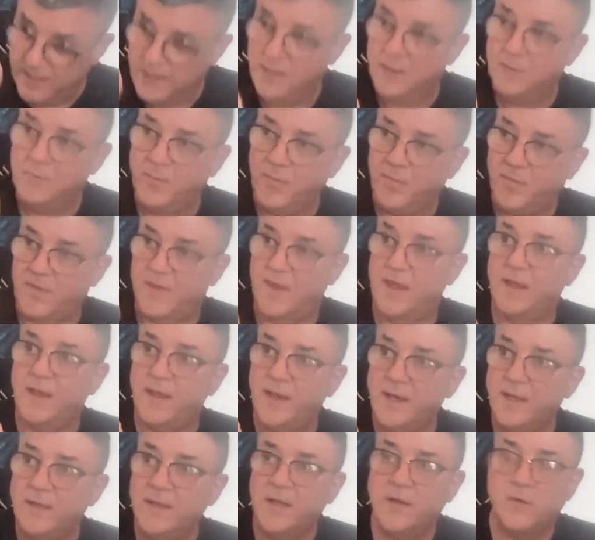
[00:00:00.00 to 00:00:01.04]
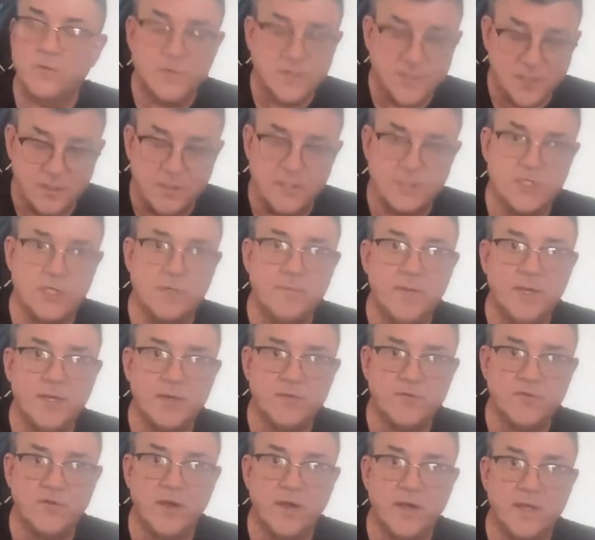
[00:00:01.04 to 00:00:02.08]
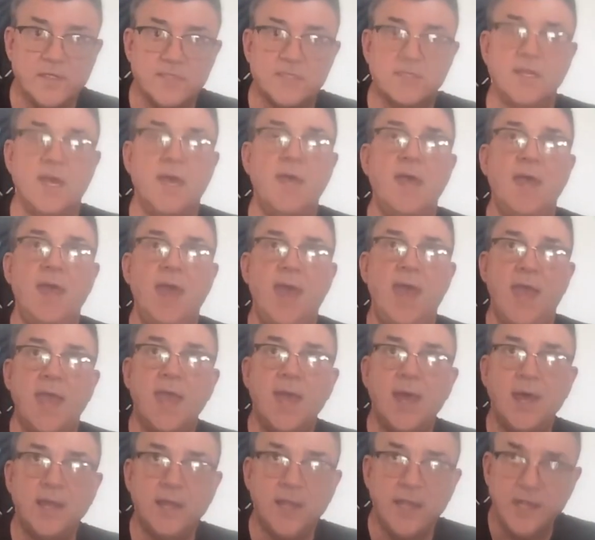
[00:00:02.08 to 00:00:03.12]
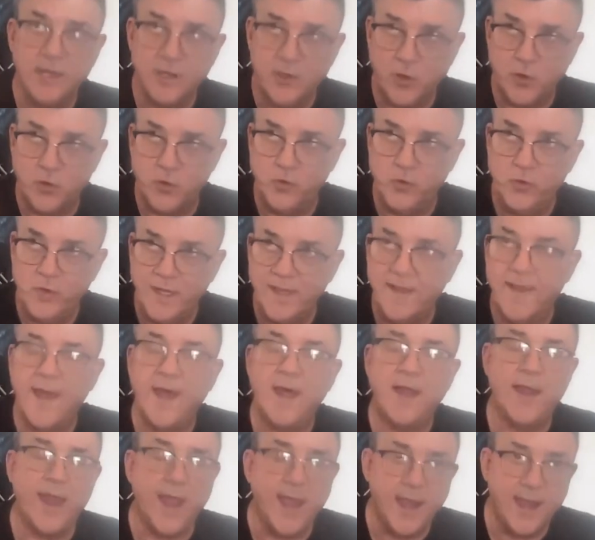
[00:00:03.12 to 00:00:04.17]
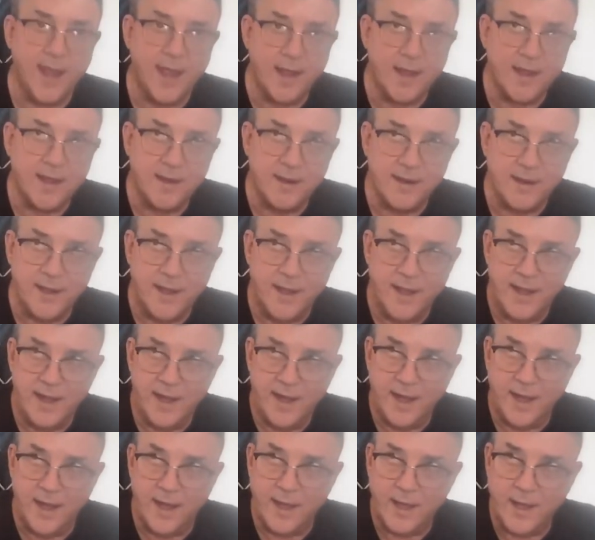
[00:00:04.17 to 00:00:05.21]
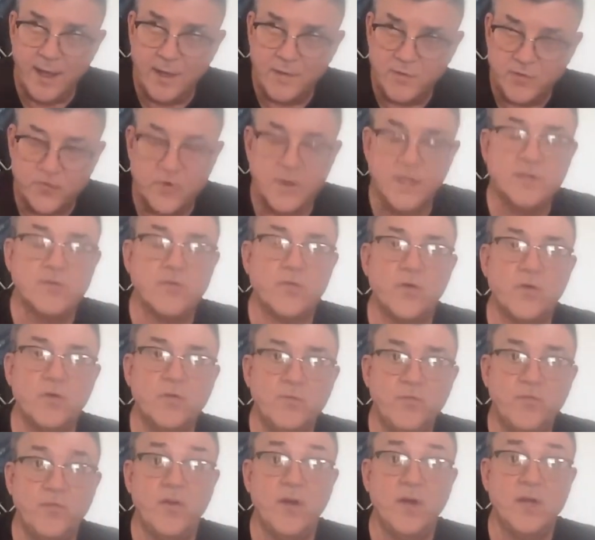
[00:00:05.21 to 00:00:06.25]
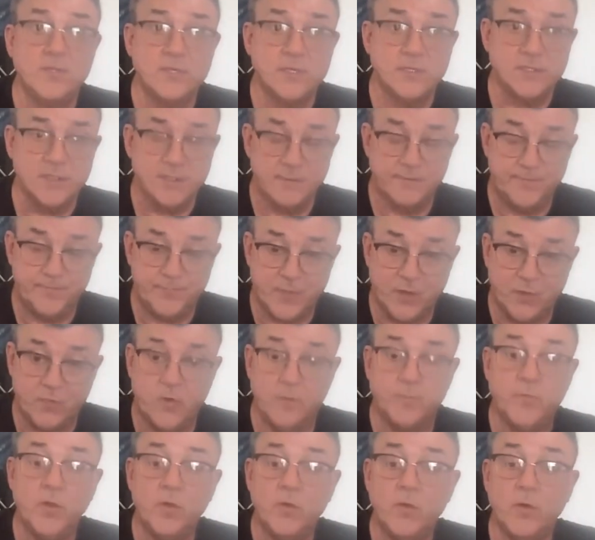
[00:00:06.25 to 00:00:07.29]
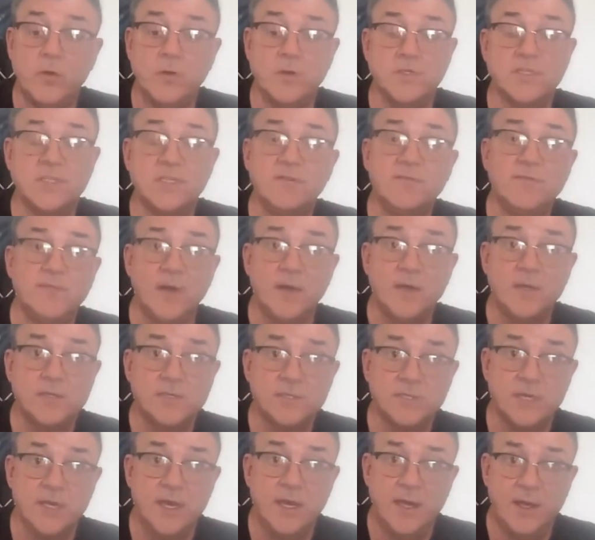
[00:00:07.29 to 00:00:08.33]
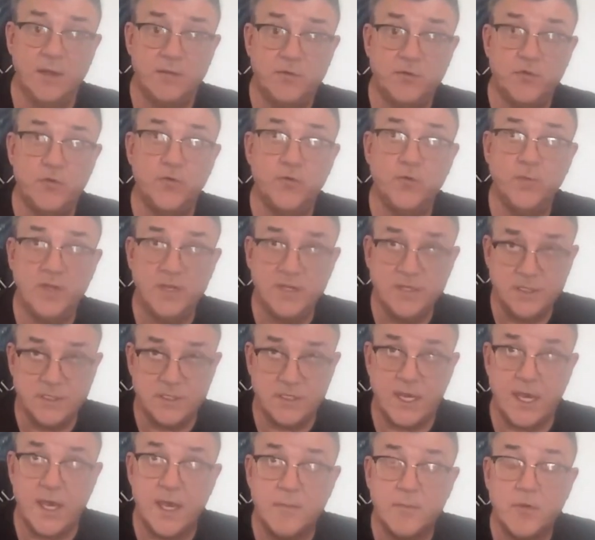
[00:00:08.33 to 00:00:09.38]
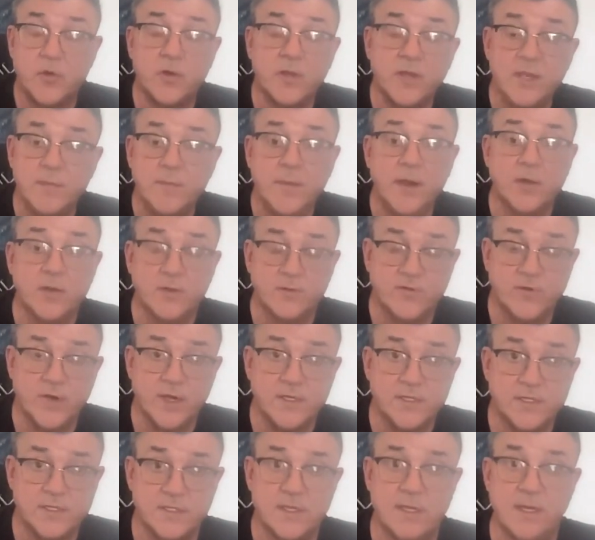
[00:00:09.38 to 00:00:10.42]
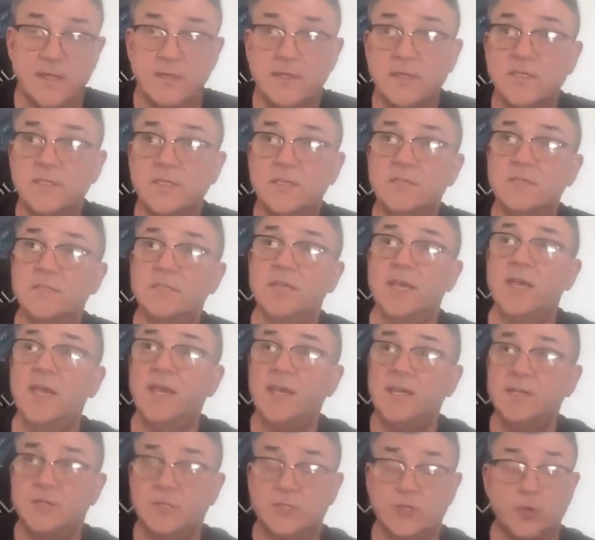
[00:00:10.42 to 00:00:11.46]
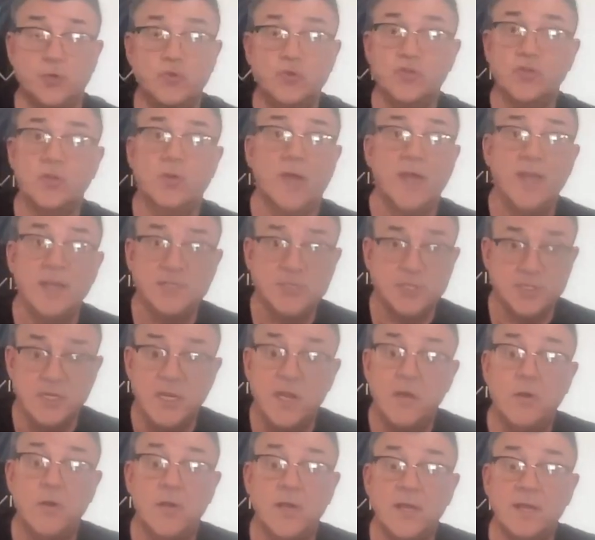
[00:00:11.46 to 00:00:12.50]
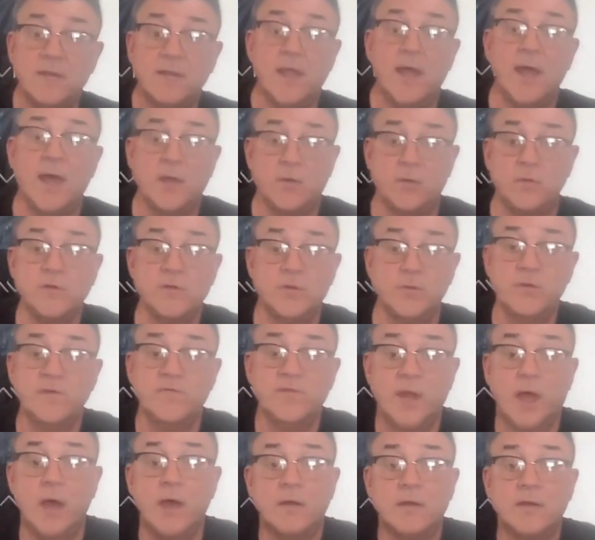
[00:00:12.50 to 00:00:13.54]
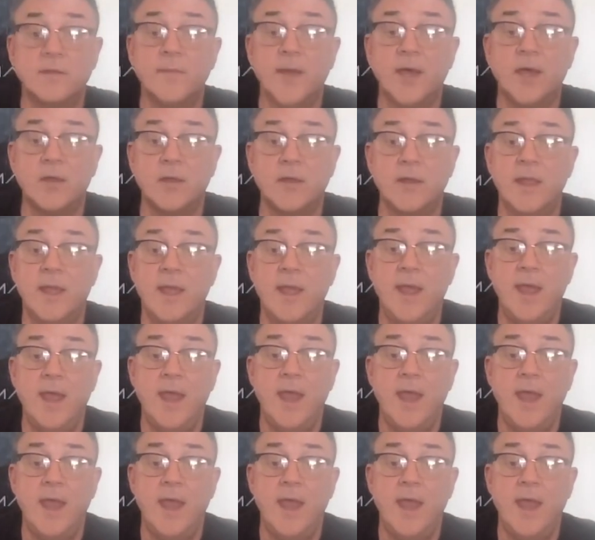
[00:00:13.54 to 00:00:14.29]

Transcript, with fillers: him thinking that it was a legitimate address and including that and uh, transferring funds, cryptocurrency funds, to this scammer email address. This is a social engineering attack, which we've talked about.